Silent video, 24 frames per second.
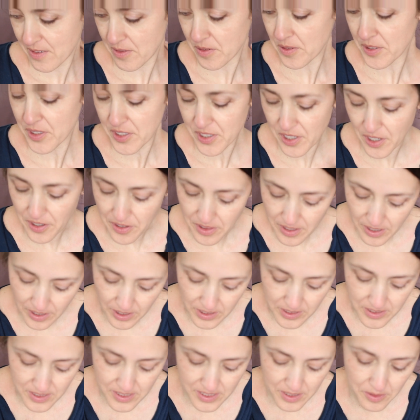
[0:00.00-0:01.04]
We'll start
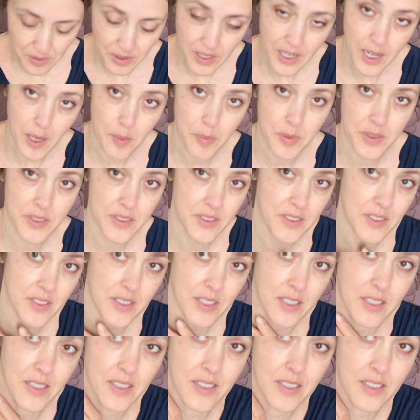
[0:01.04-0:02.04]
there and see what happens.